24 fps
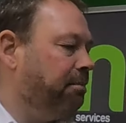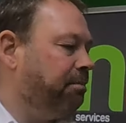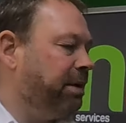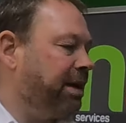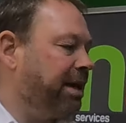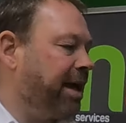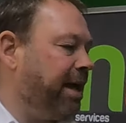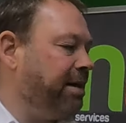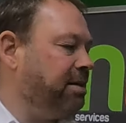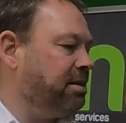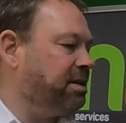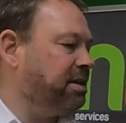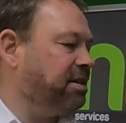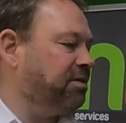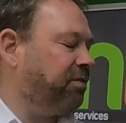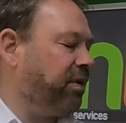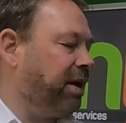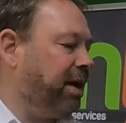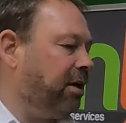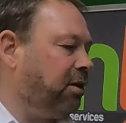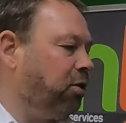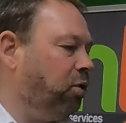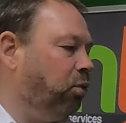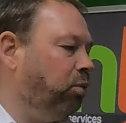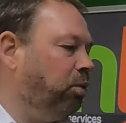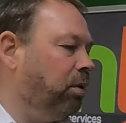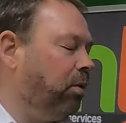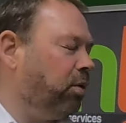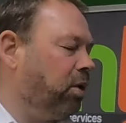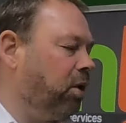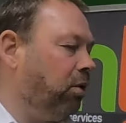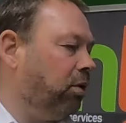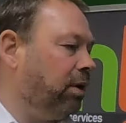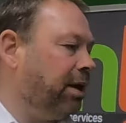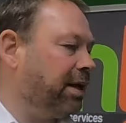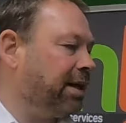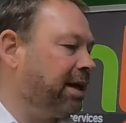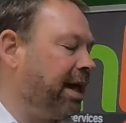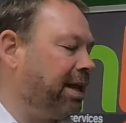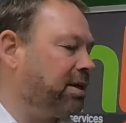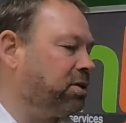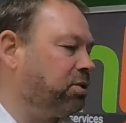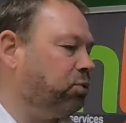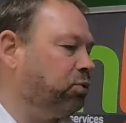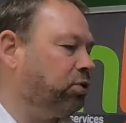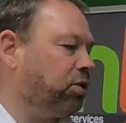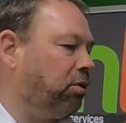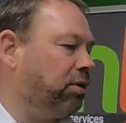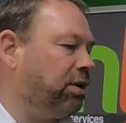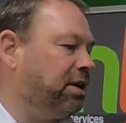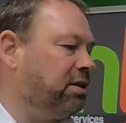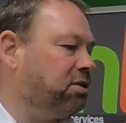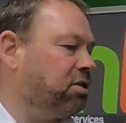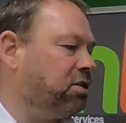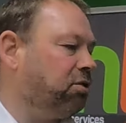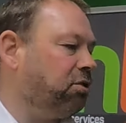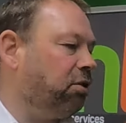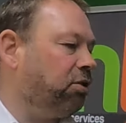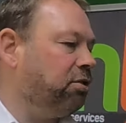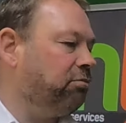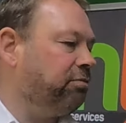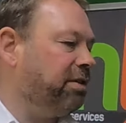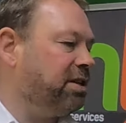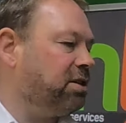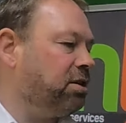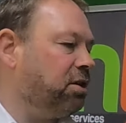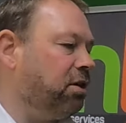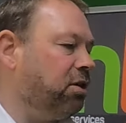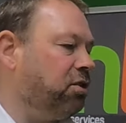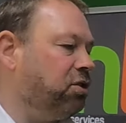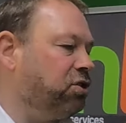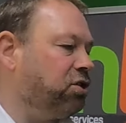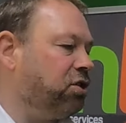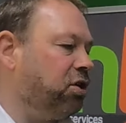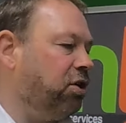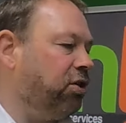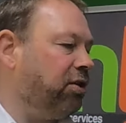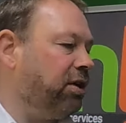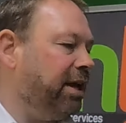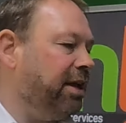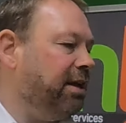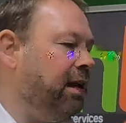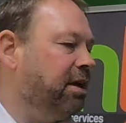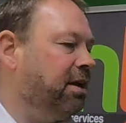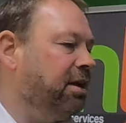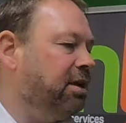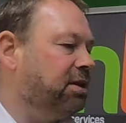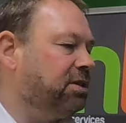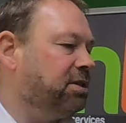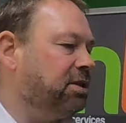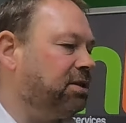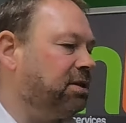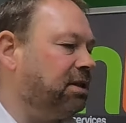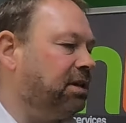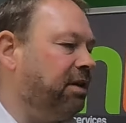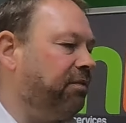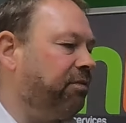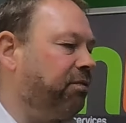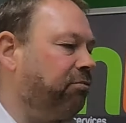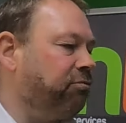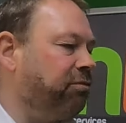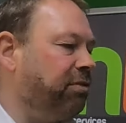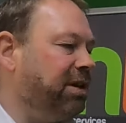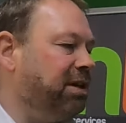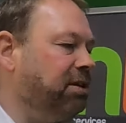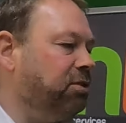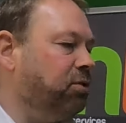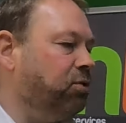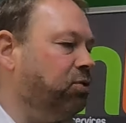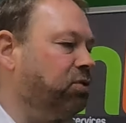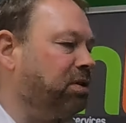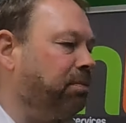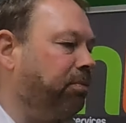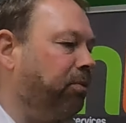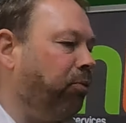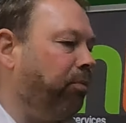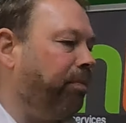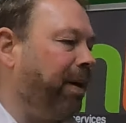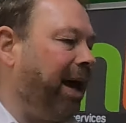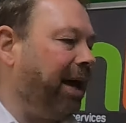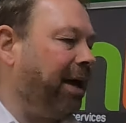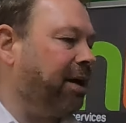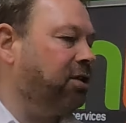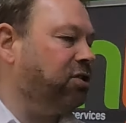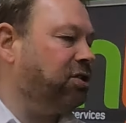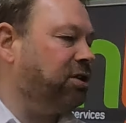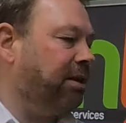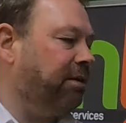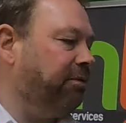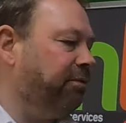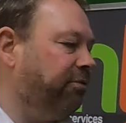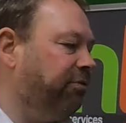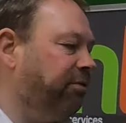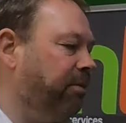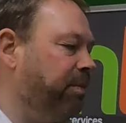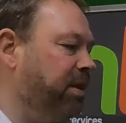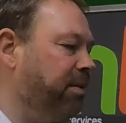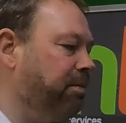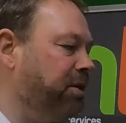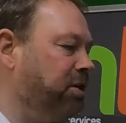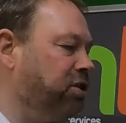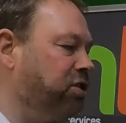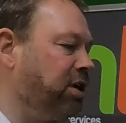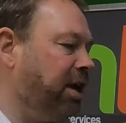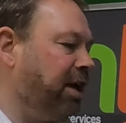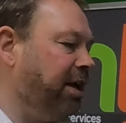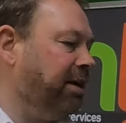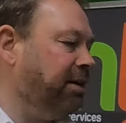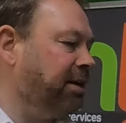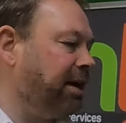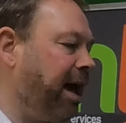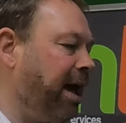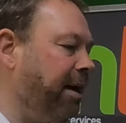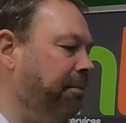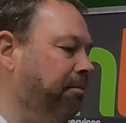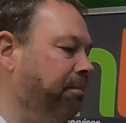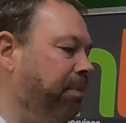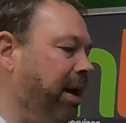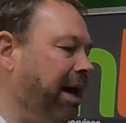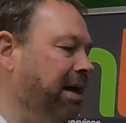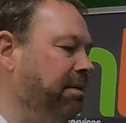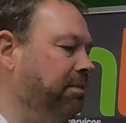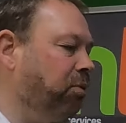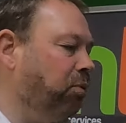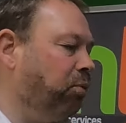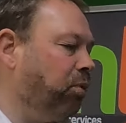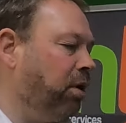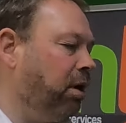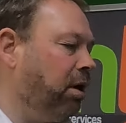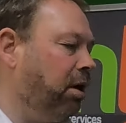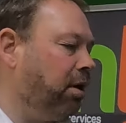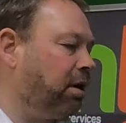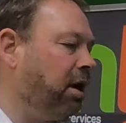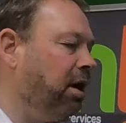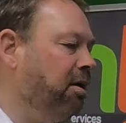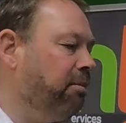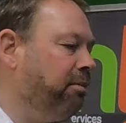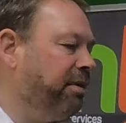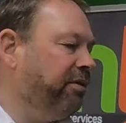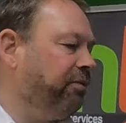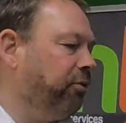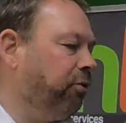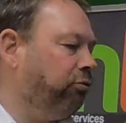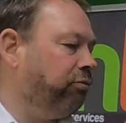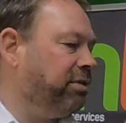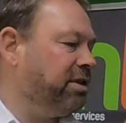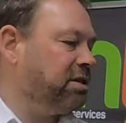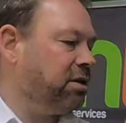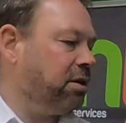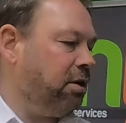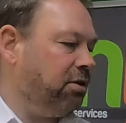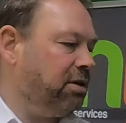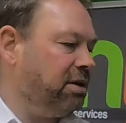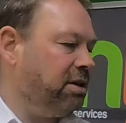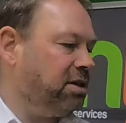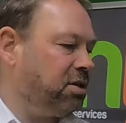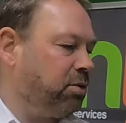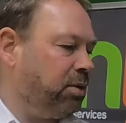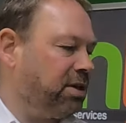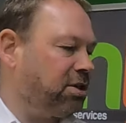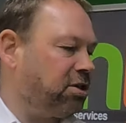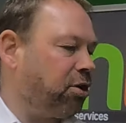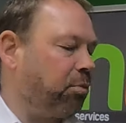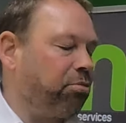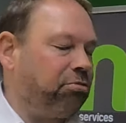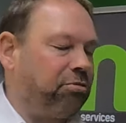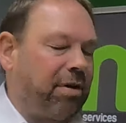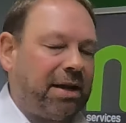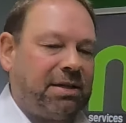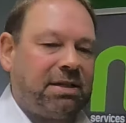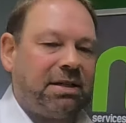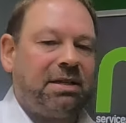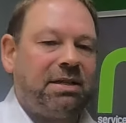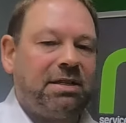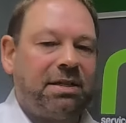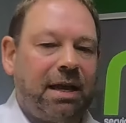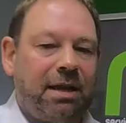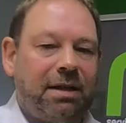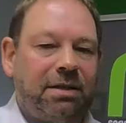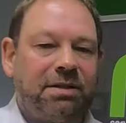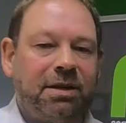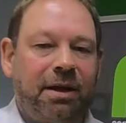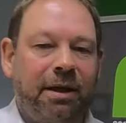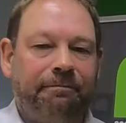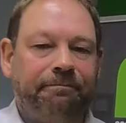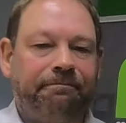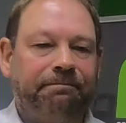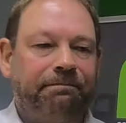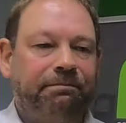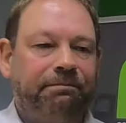Mackenzie's vehicle will call at Castle Donington on the return journey to deliver reusable packaging from the machine and paperwork before returning to its operating centre.